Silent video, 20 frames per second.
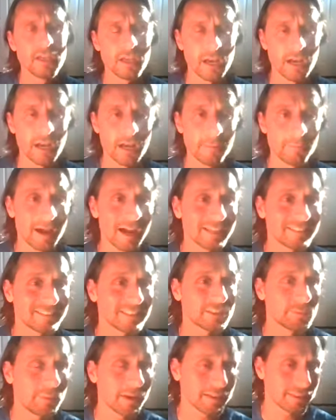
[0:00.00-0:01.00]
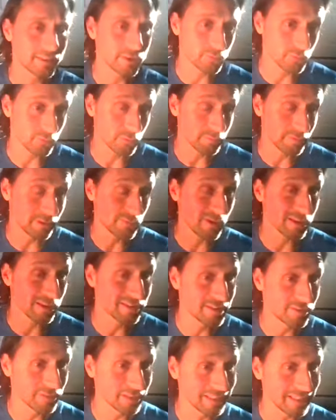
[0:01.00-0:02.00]
I suspect this one will be
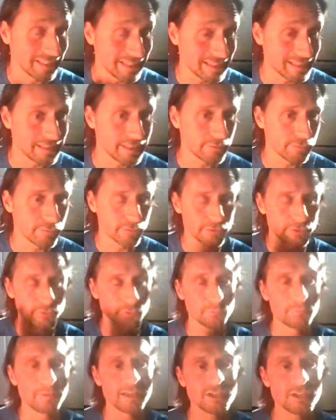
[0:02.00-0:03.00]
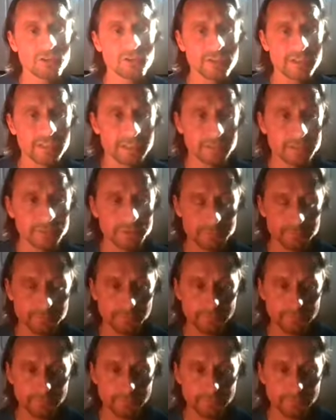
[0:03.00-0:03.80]
relatively easy for you. Bend your knees,